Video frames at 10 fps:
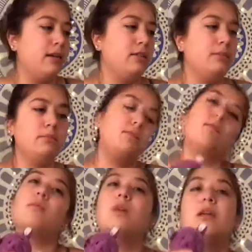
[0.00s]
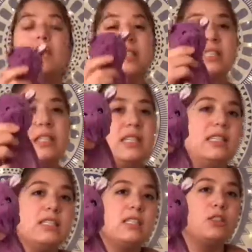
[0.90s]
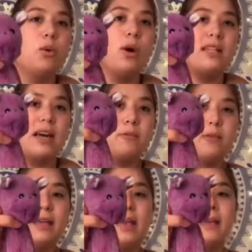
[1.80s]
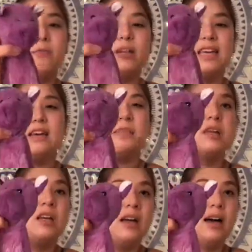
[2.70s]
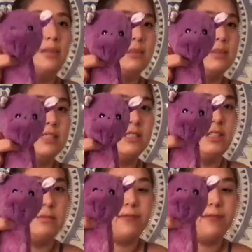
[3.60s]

fuzzy toys a lot more. He likes things that crinkle. Crinkly toys are his favorite.